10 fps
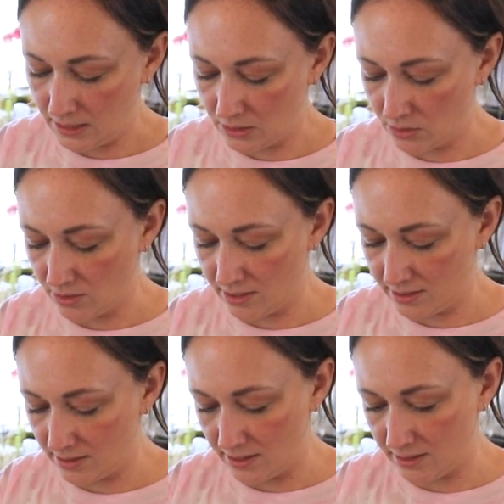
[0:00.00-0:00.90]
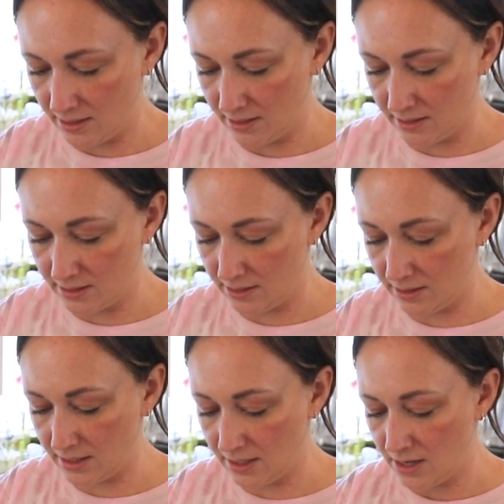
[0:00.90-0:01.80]
so that it stays
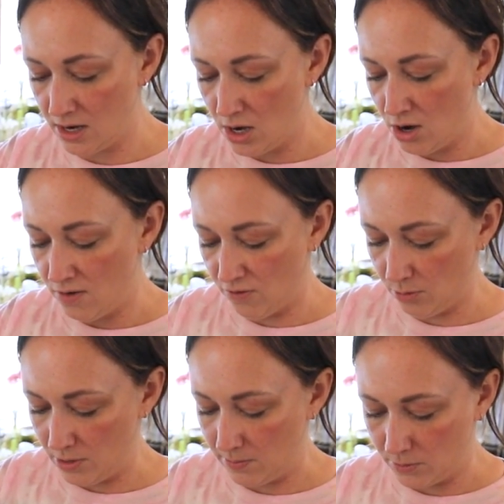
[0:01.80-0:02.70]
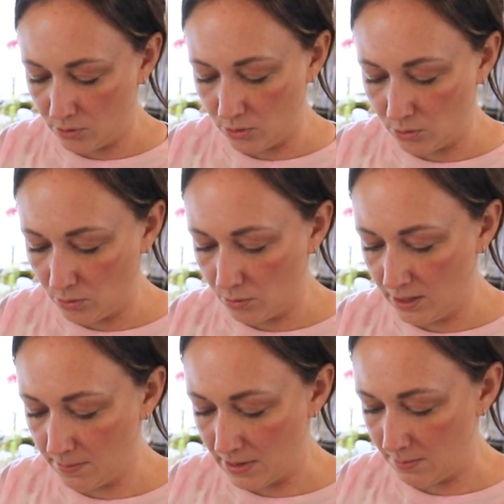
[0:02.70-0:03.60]
consistent for people who
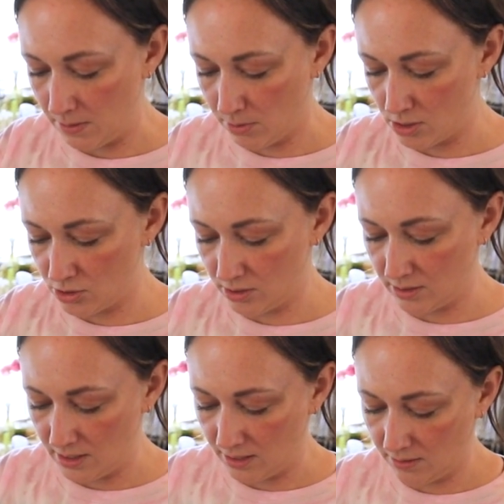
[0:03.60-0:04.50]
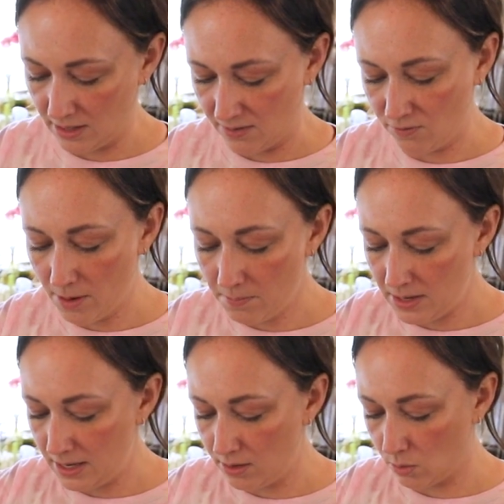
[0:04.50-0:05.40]
might be purchasing it from
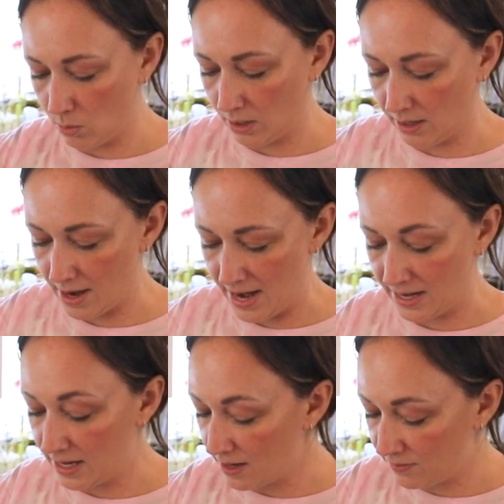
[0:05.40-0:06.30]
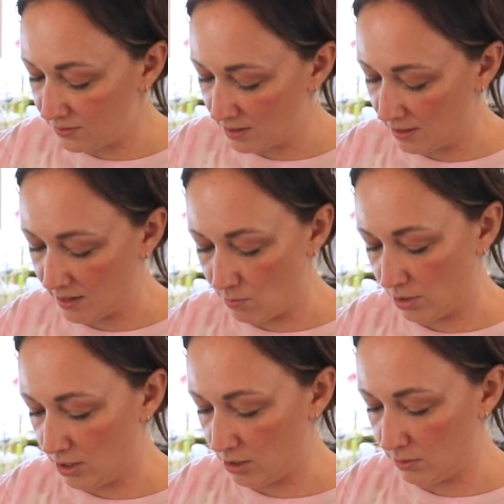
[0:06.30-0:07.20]
me, or I gift and then they
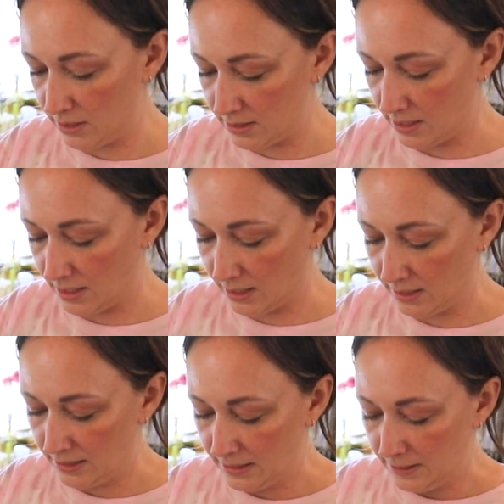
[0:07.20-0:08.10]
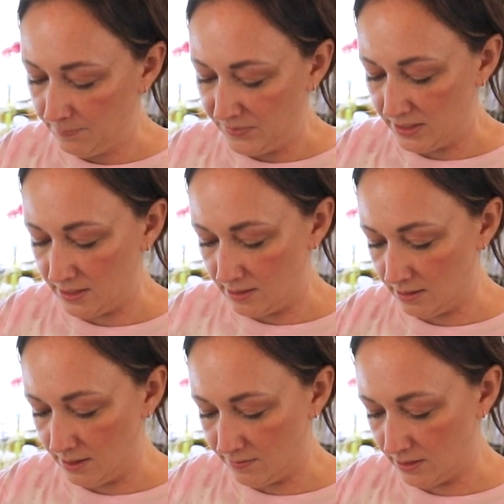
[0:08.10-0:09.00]
want to know what's in it. It's
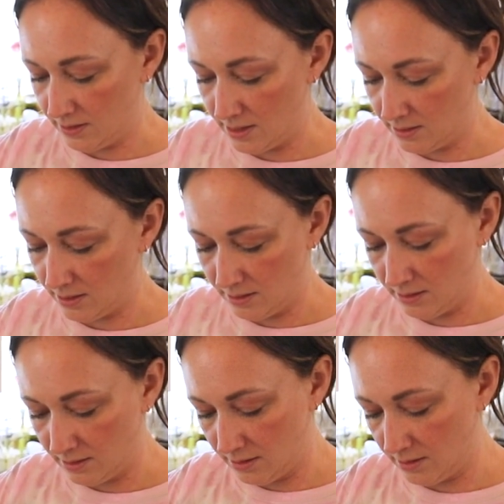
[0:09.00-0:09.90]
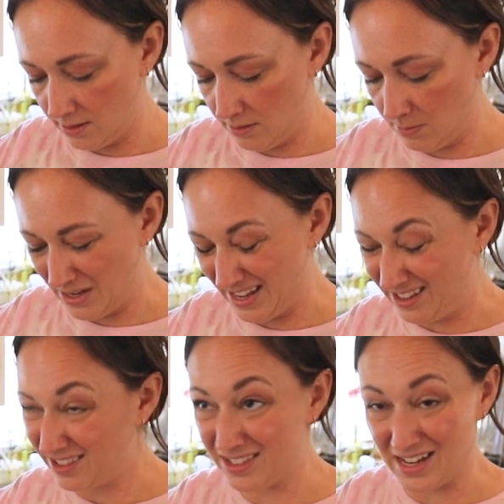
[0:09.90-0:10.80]
easy if it stays consistent. But I
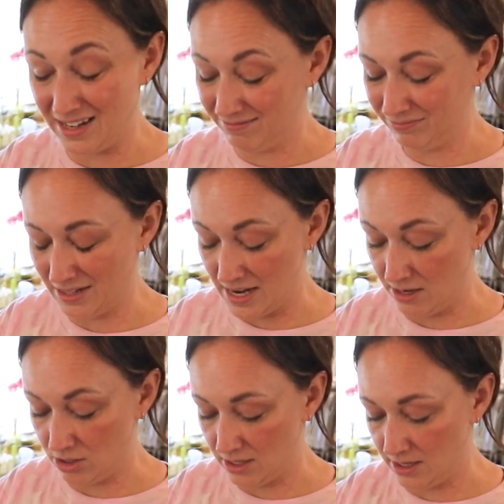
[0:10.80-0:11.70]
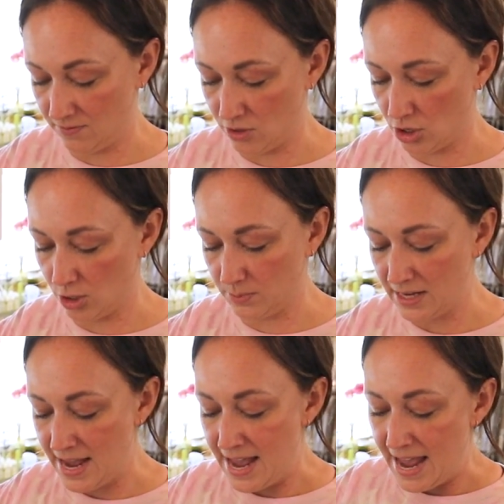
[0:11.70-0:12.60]
think there's like 9 or 10 different herbs.
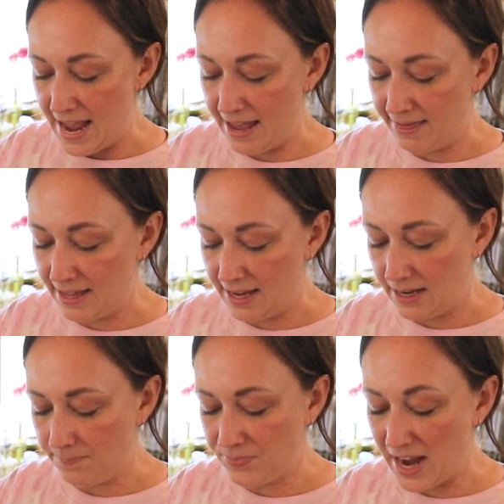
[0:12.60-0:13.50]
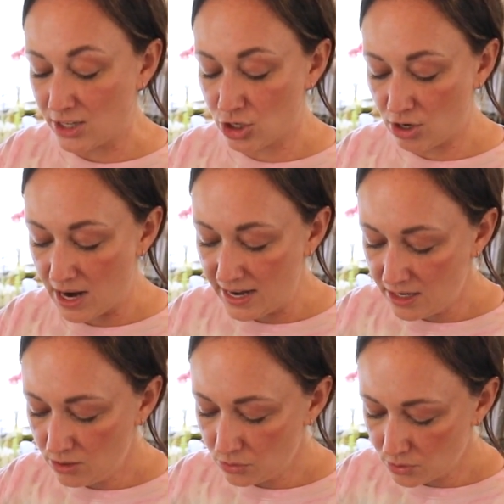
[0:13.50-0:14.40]
And then I try
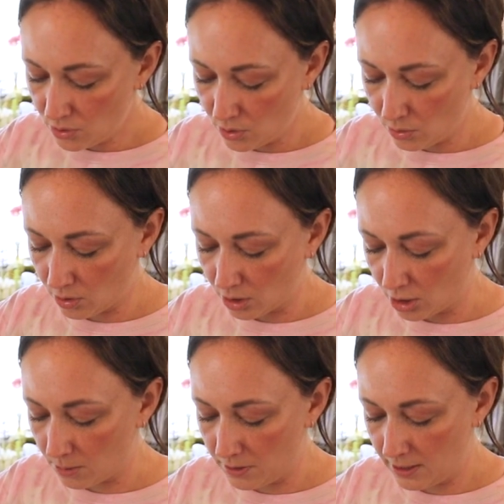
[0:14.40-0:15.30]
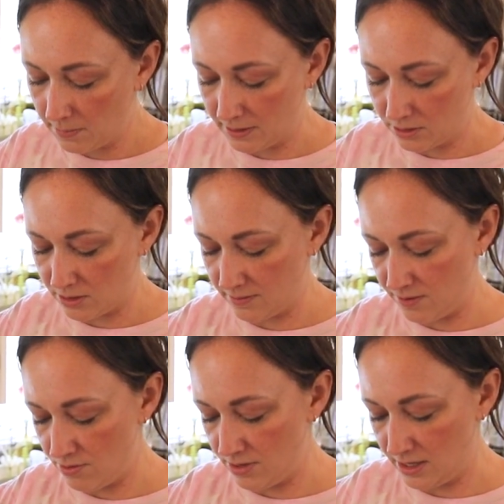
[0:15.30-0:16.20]
to use the whole herb, but there's a
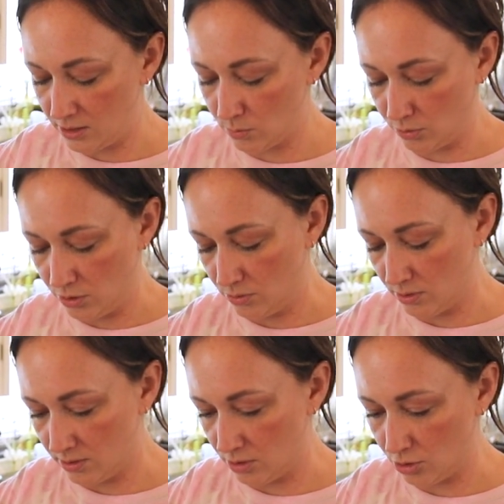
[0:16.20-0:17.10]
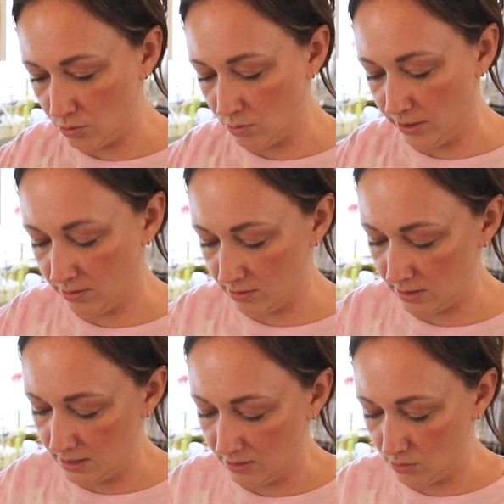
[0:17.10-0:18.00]
few things we'll use essential oils
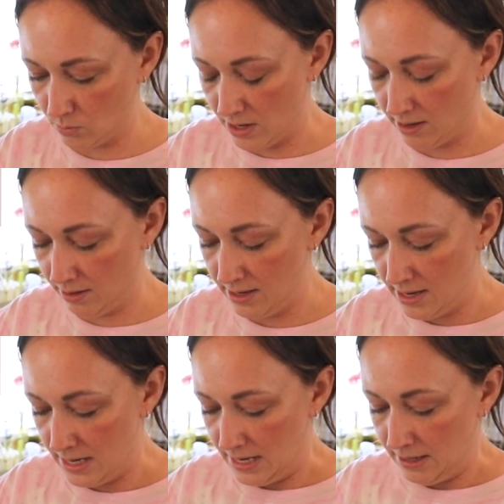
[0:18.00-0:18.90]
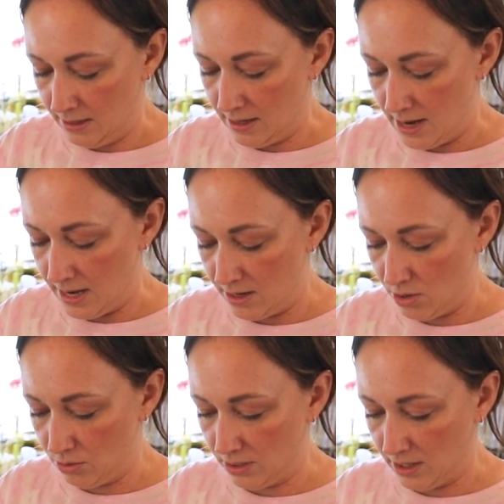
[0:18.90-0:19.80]
in as well. I
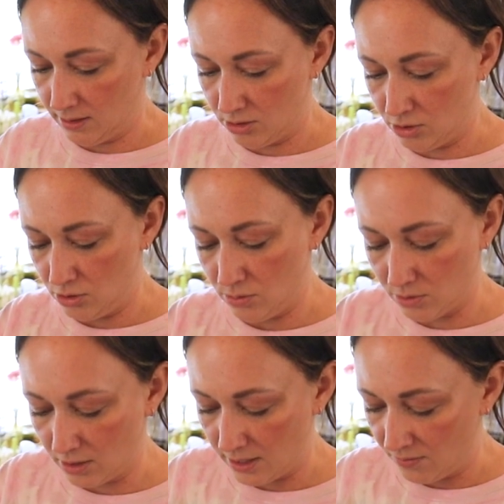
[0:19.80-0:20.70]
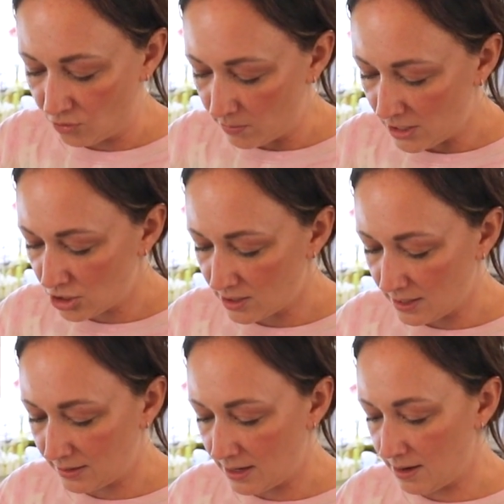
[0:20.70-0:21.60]
know there's newer information
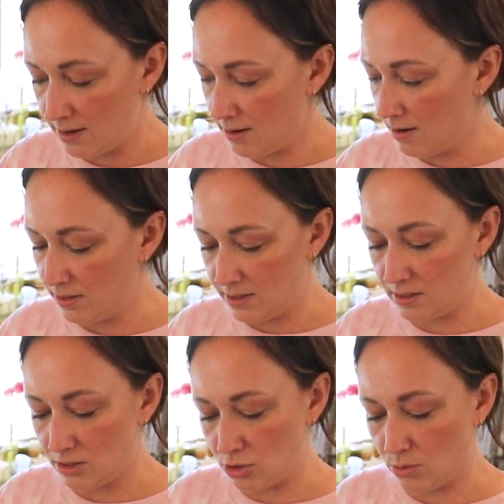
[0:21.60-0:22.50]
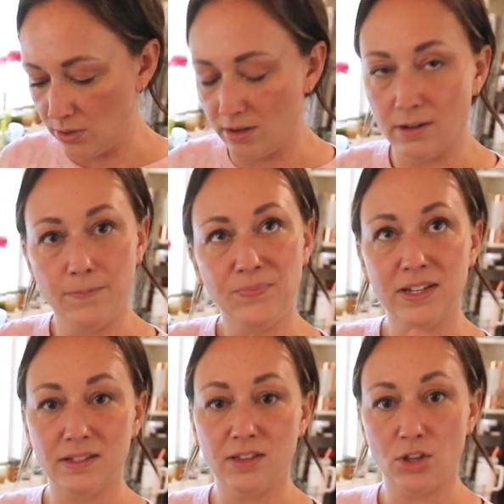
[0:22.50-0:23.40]
out there on the essential oil.
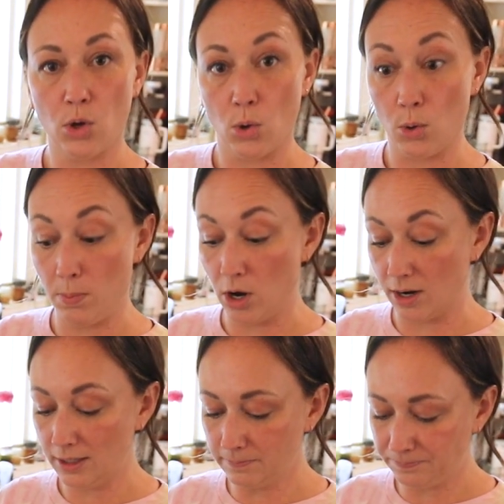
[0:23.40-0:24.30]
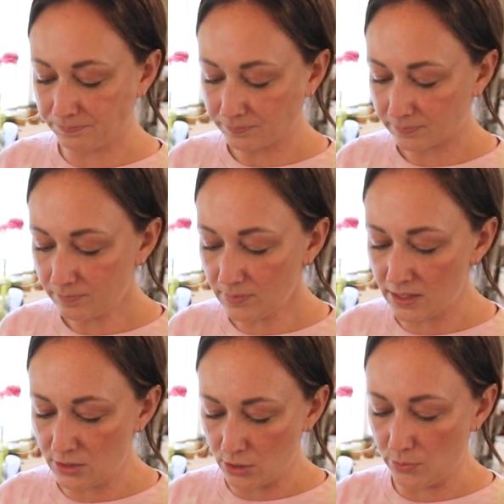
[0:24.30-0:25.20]
It's not the whole part,
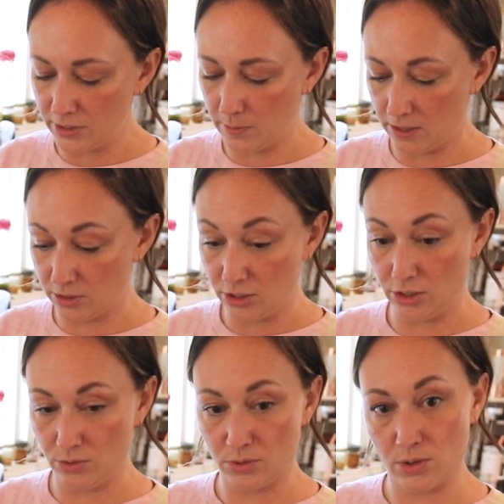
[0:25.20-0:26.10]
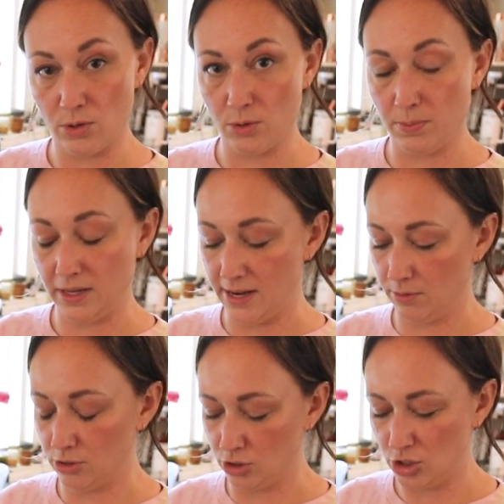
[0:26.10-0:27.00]
and so it's better to use the whole plant,
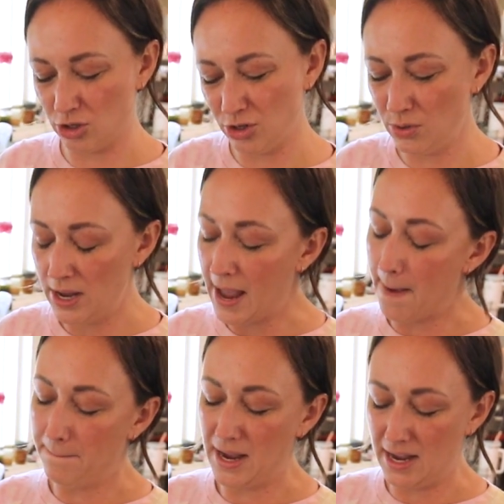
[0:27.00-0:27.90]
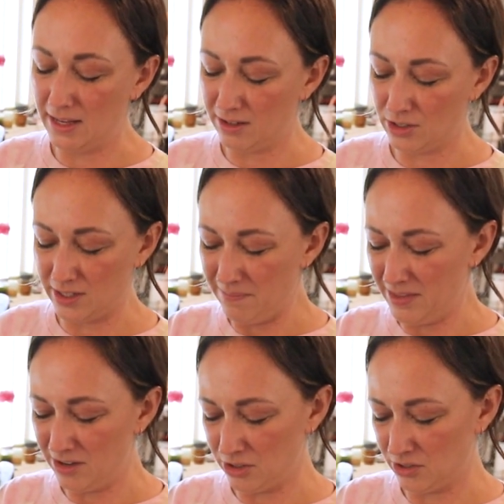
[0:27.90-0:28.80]
which is true. But there's some
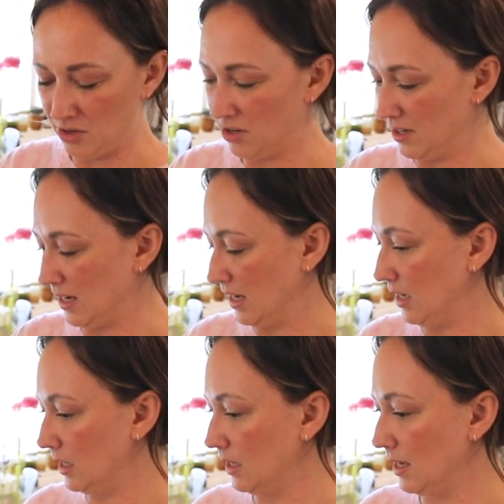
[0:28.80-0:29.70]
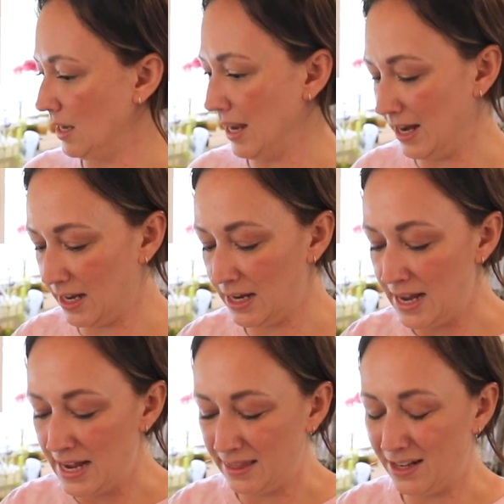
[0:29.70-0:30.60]
that are just hard to get,
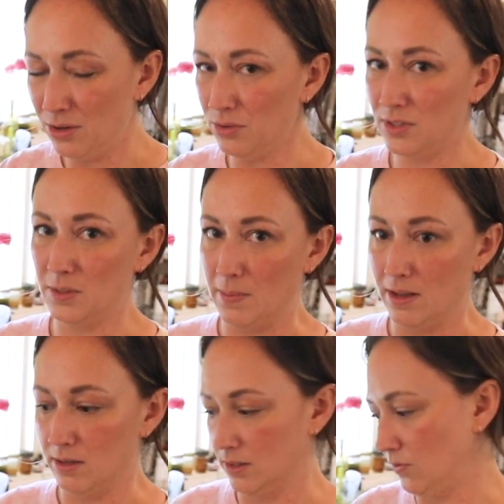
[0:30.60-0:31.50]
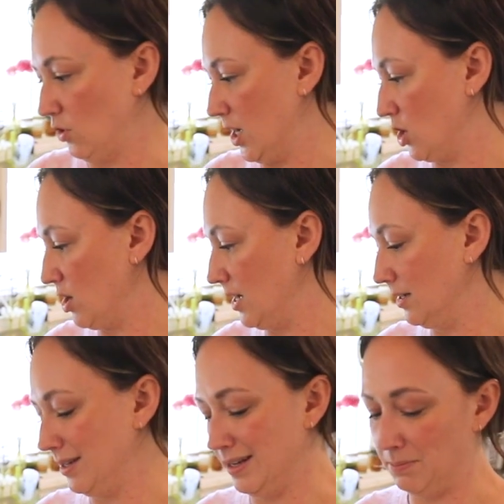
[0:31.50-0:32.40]
and they don't smell as fragrant,
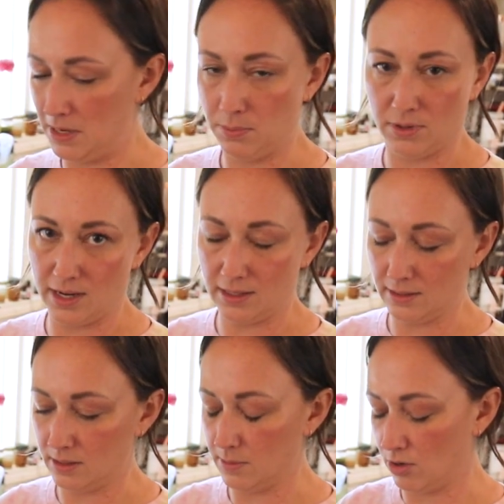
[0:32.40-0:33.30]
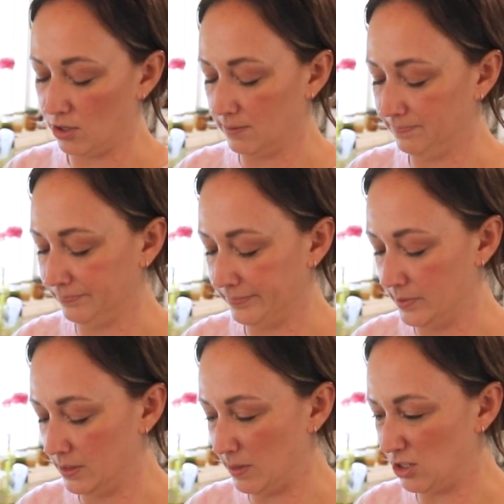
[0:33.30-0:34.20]
and people like it to smell good,
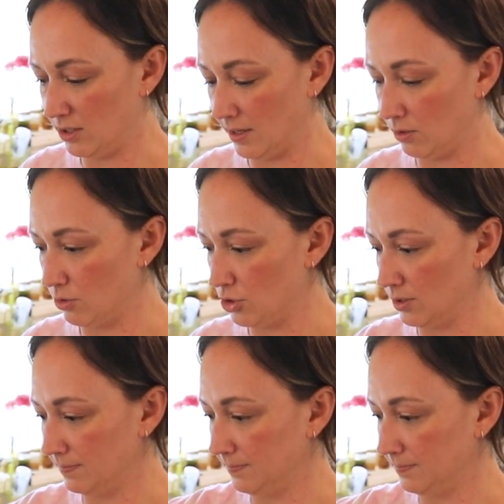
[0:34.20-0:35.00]
especially like lotion.